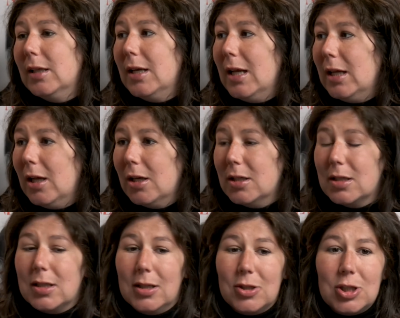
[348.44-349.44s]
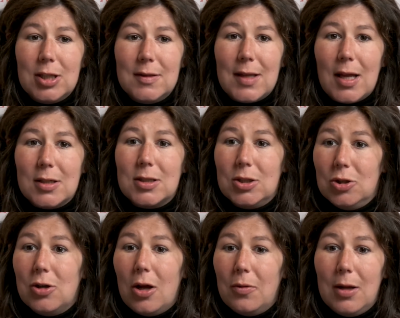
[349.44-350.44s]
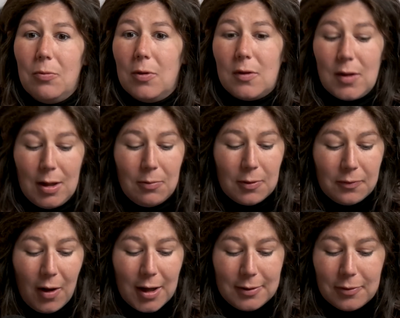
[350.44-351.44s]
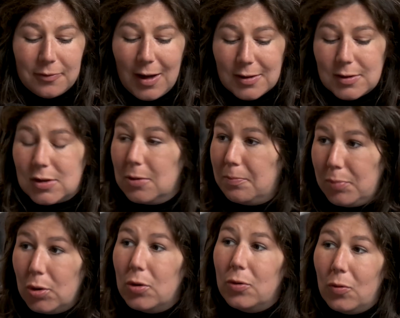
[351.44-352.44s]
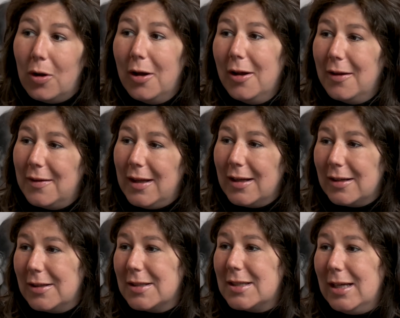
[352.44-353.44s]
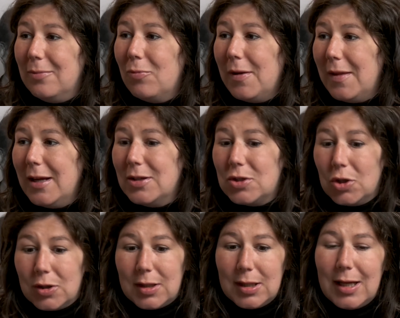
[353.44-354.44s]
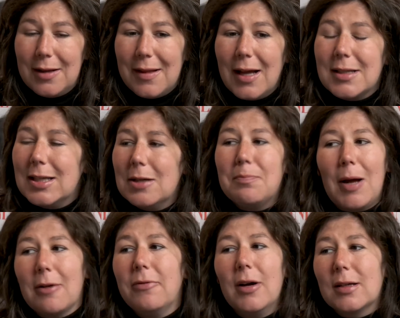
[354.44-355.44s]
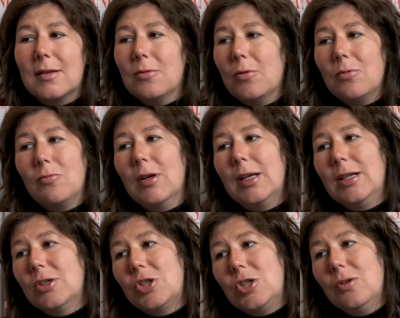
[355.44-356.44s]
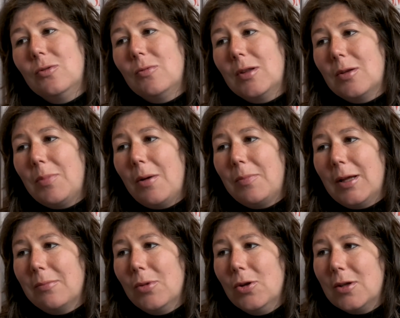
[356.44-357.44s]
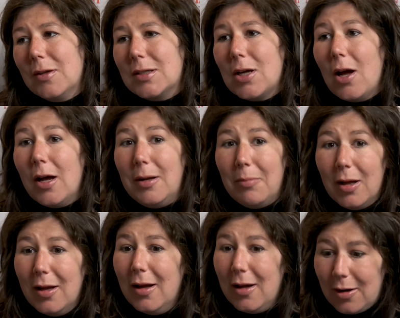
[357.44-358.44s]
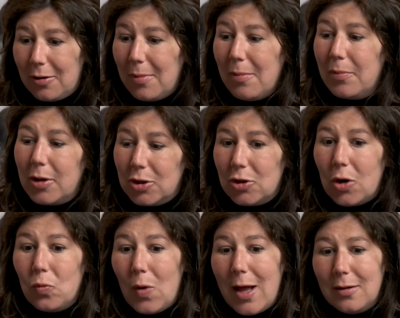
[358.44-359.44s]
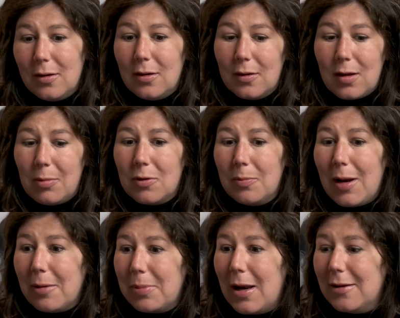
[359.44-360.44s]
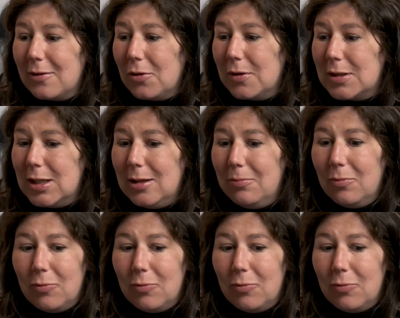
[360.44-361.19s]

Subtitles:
the knee. And she said, it was fine for fans to boo the England team when they took the knee. And that did backfire because it wasn't really in tune with the public mood at the time. And I remember, when some of the black players on the team